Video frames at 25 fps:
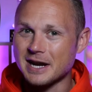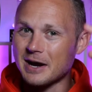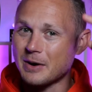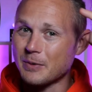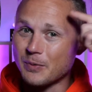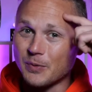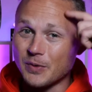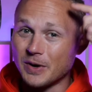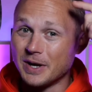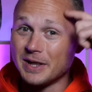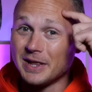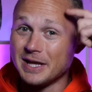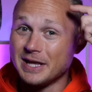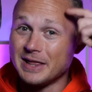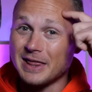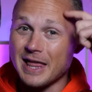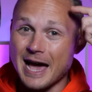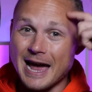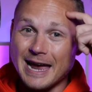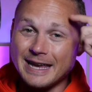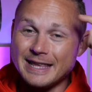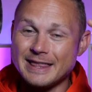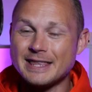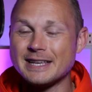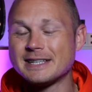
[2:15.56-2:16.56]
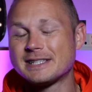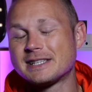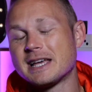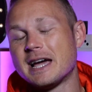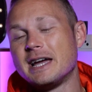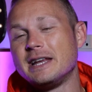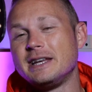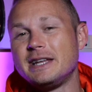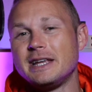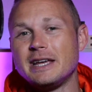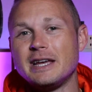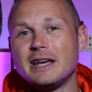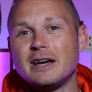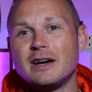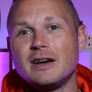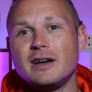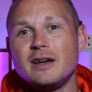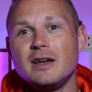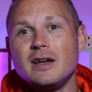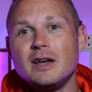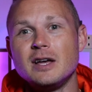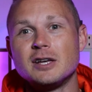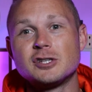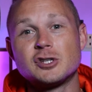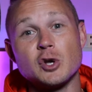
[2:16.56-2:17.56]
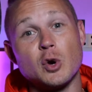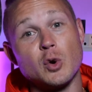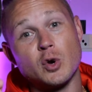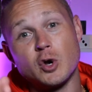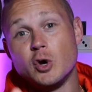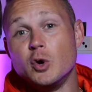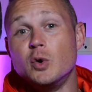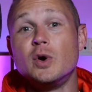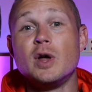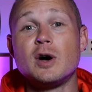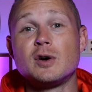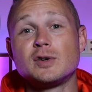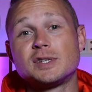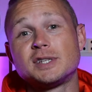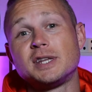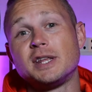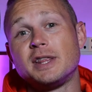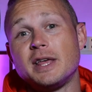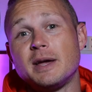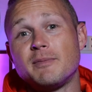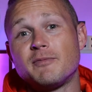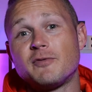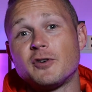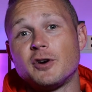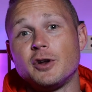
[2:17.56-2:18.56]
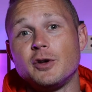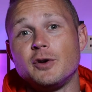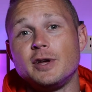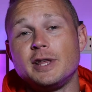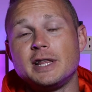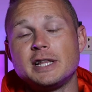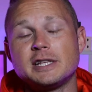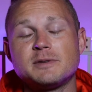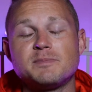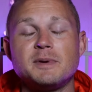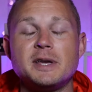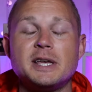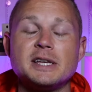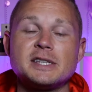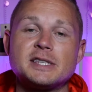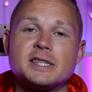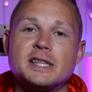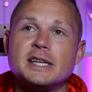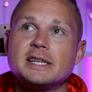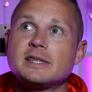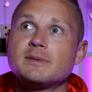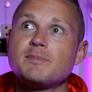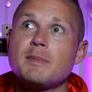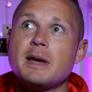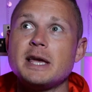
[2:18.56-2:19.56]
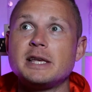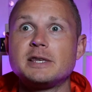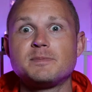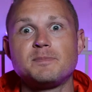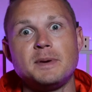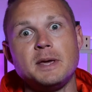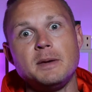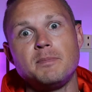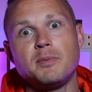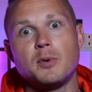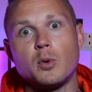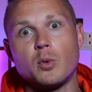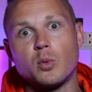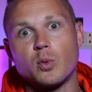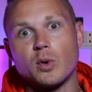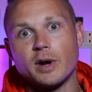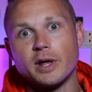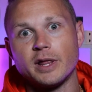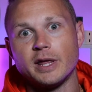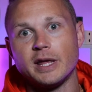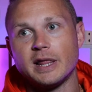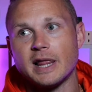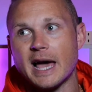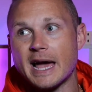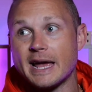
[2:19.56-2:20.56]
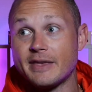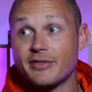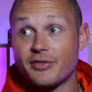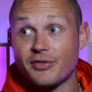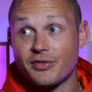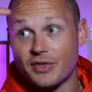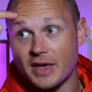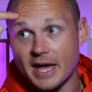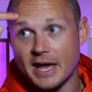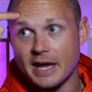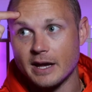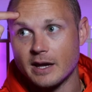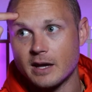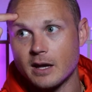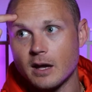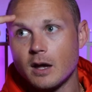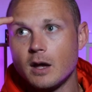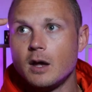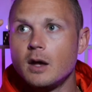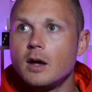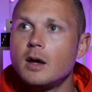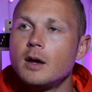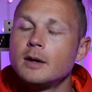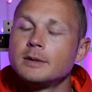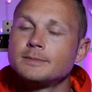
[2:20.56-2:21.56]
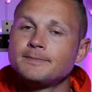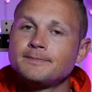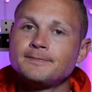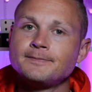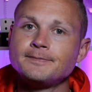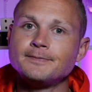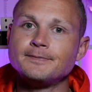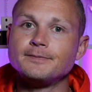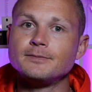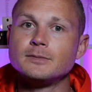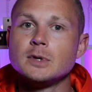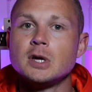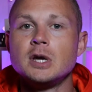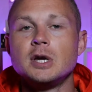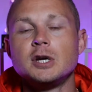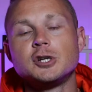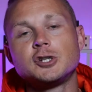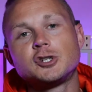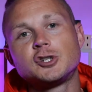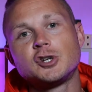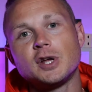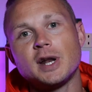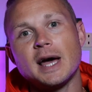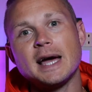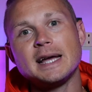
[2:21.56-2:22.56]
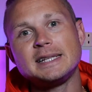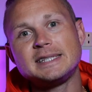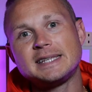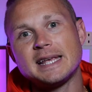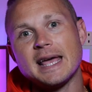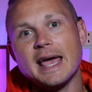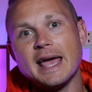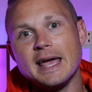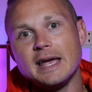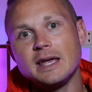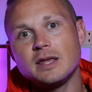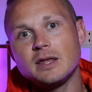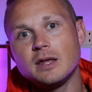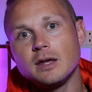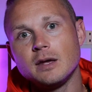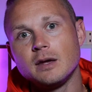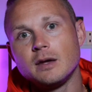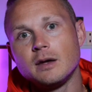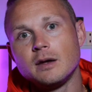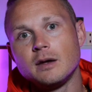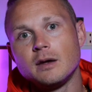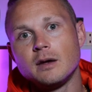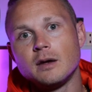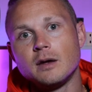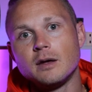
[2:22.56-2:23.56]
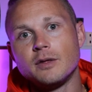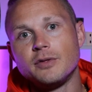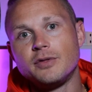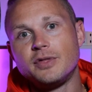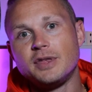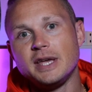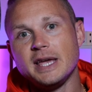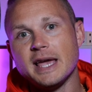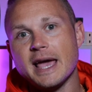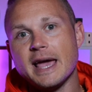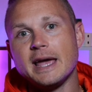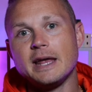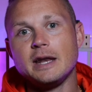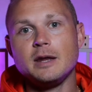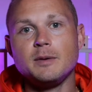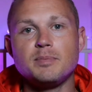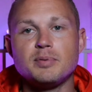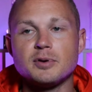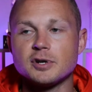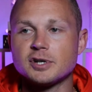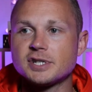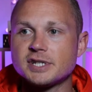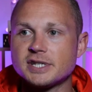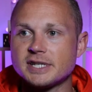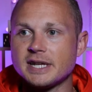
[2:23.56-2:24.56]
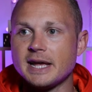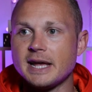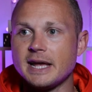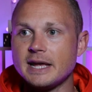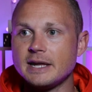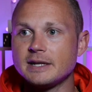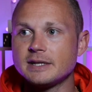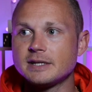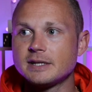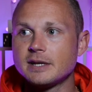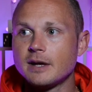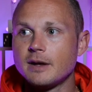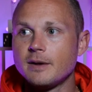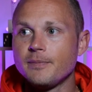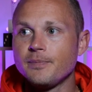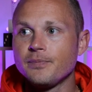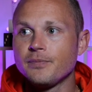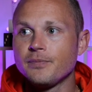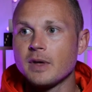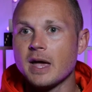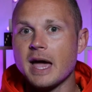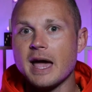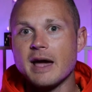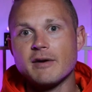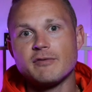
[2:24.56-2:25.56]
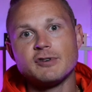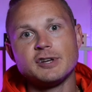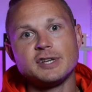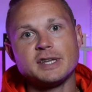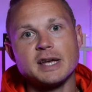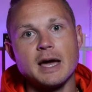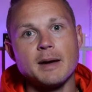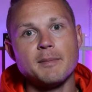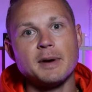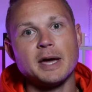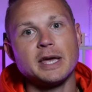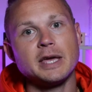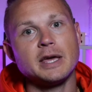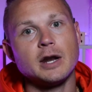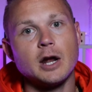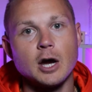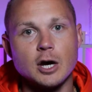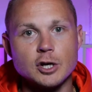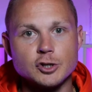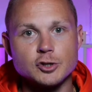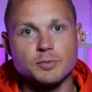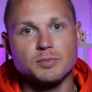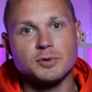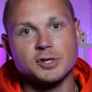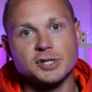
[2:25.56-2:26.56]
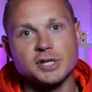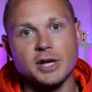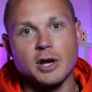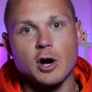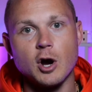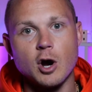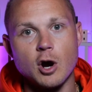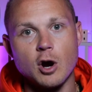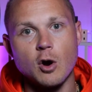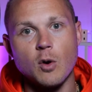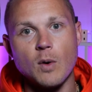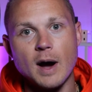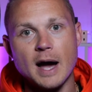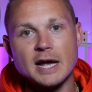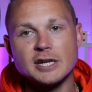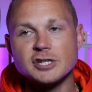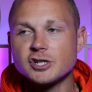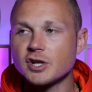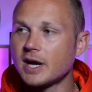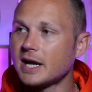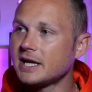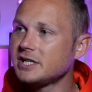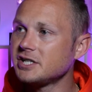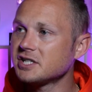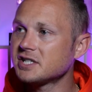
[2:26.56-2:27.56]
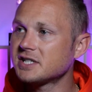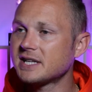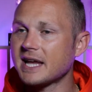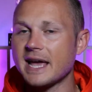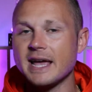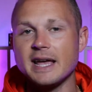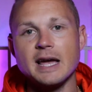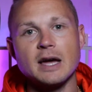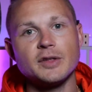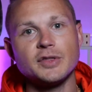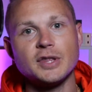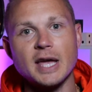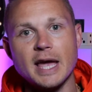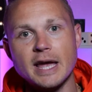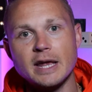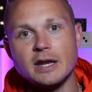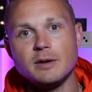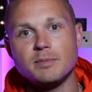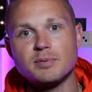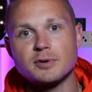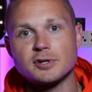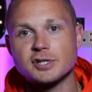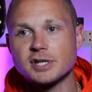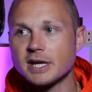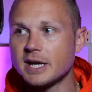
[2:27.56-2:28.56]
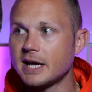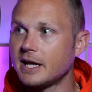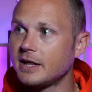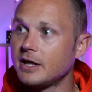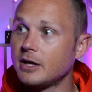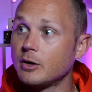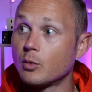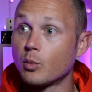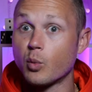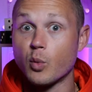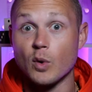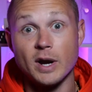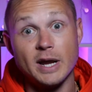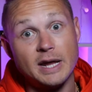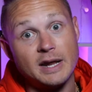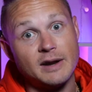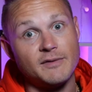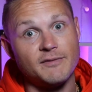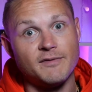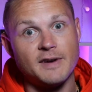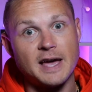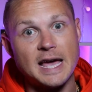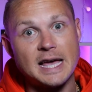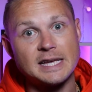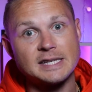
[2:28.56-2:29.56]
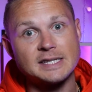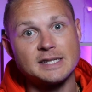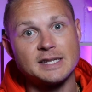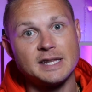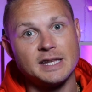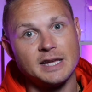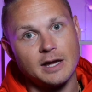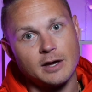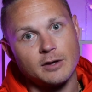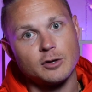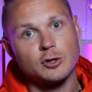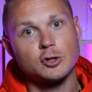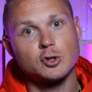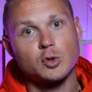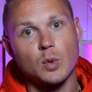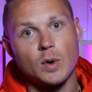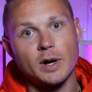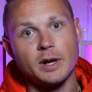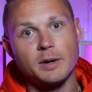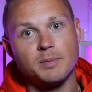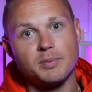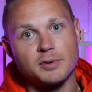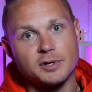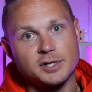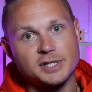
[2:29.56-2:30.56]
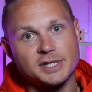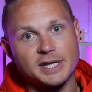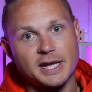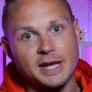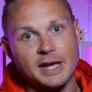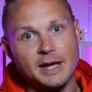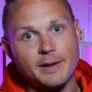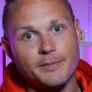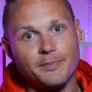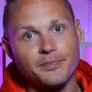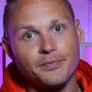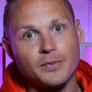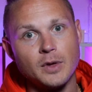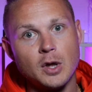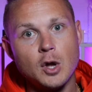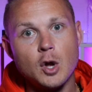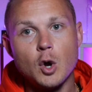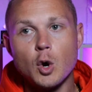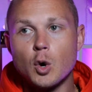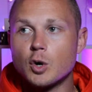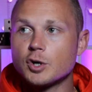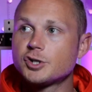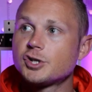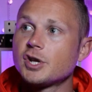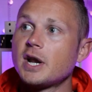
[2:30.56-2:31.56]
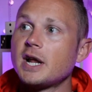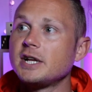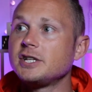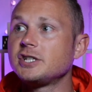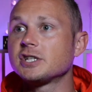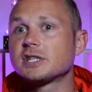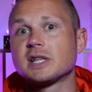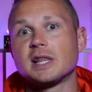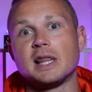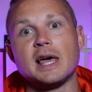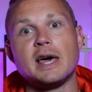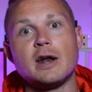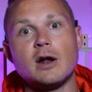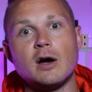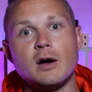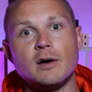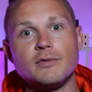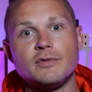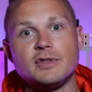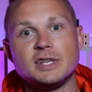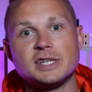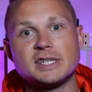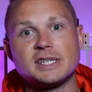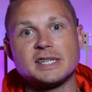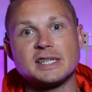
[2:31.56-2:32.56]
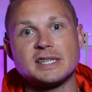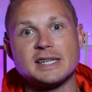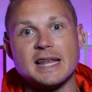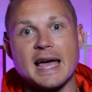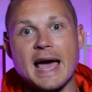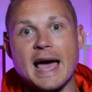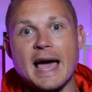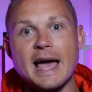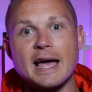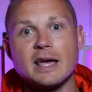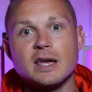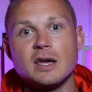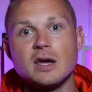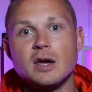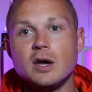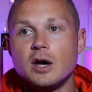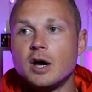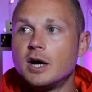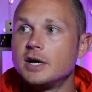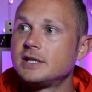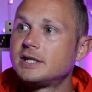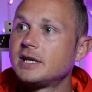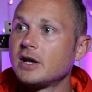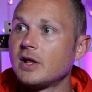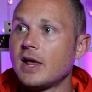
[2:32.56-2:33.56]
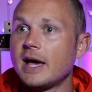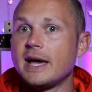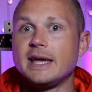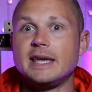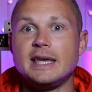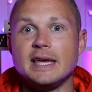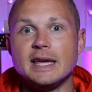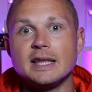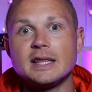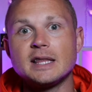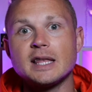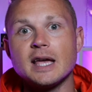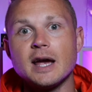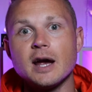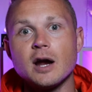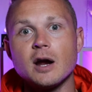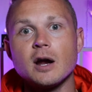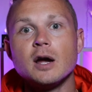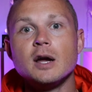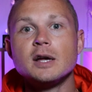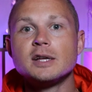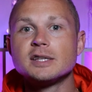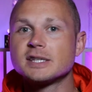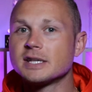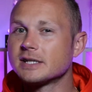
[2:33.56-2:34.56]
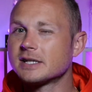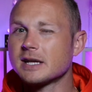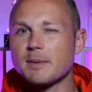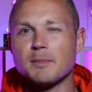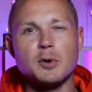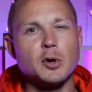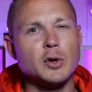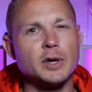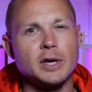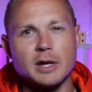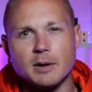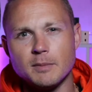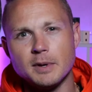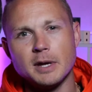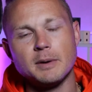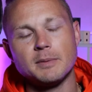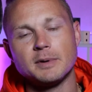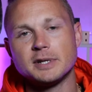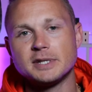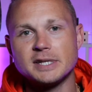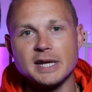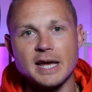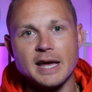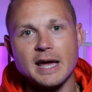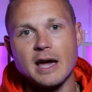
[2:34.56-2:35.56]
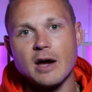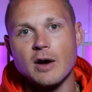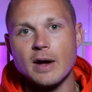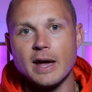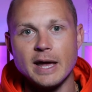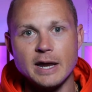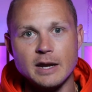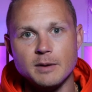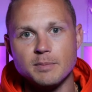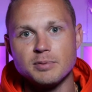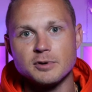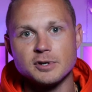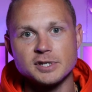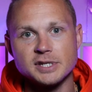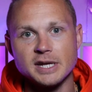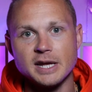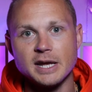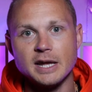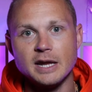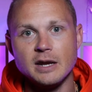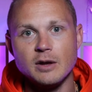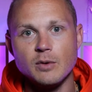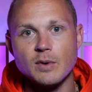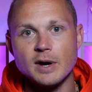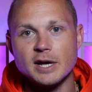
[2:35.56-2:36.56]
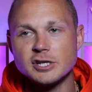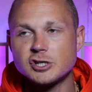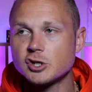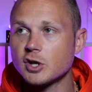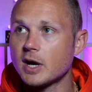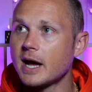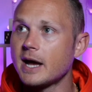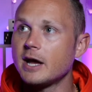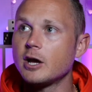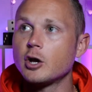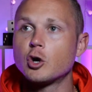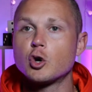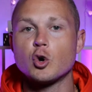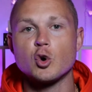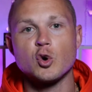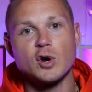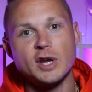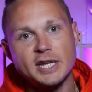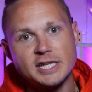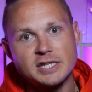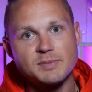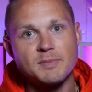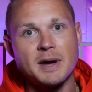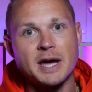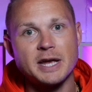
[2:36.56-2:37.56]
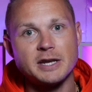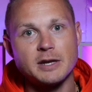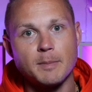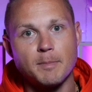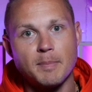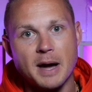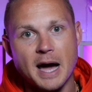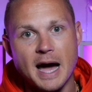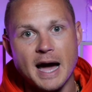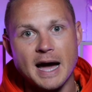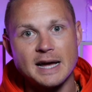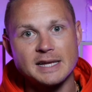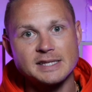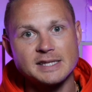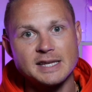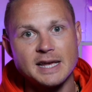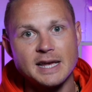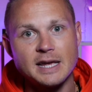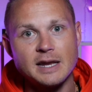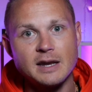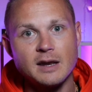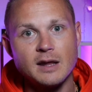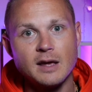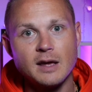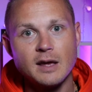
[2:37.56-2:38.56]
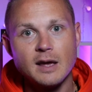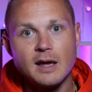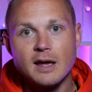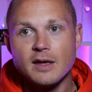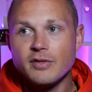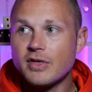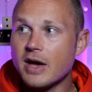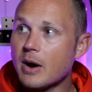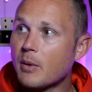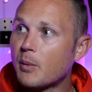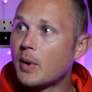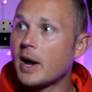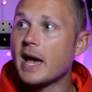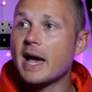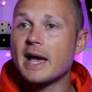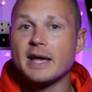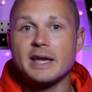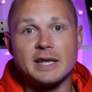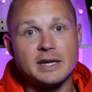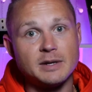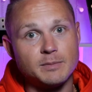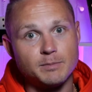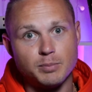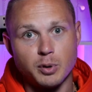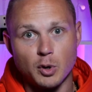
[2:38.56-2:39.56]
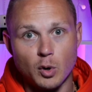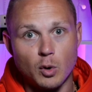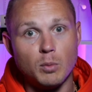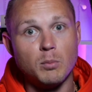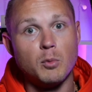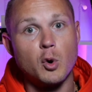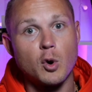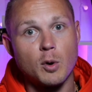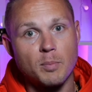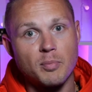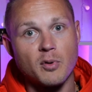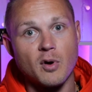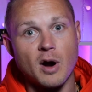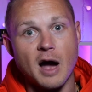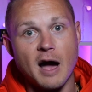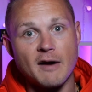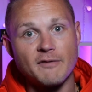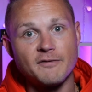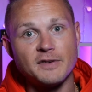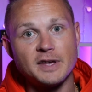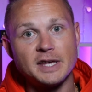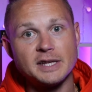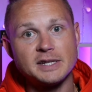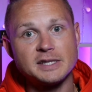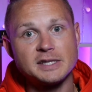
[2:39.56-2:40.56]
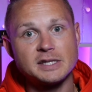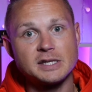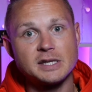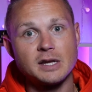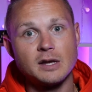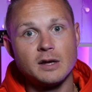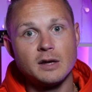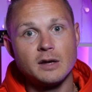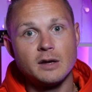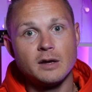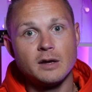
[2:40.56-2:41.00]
and I really like this idea. So kudos to them for doing this because this makes people really like think, hmm, should I take the 80%? every time I get 100% ROI, should I just take out the 80% and then reinvest the other 20%? Or should I just let all this stack until I get there? Since I'm only going to be able to take out 80% anyway, should I increase my deposit? That way I can pull more profits